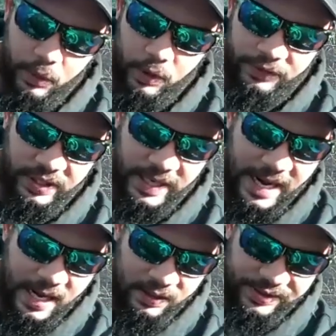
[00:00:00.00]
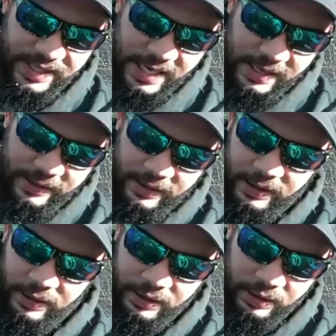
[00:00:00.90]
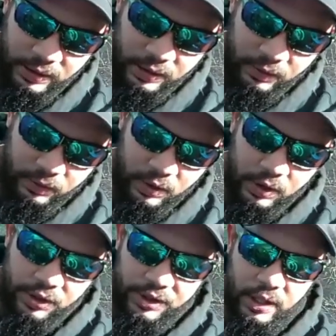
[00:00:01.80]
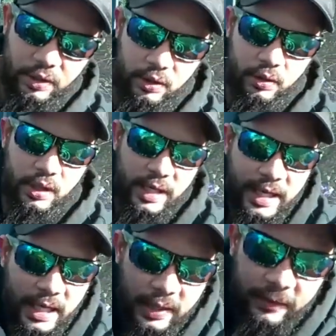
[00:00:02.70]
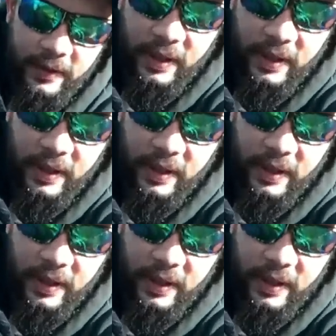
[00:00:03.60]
move to the outside. So you're gonna have